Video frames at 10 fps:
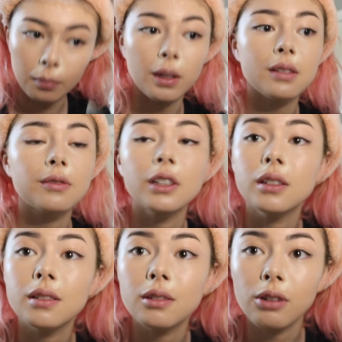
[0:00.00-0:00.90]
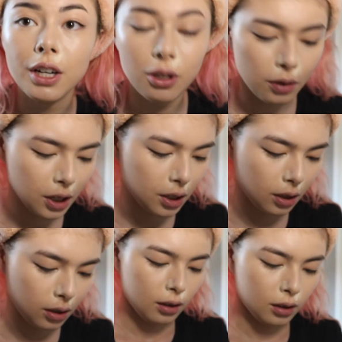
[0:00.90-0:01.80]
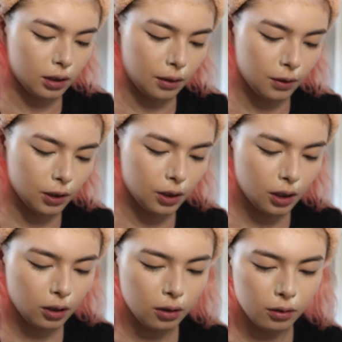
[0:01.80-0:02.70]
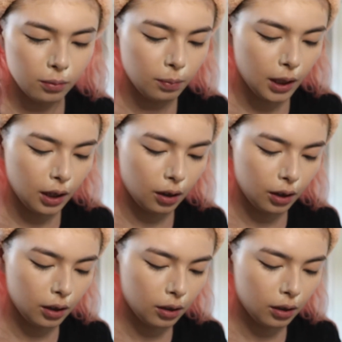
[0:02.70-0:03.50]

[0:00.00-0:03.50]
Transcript: best friend's graduation. Not San Francisco, Bay Area.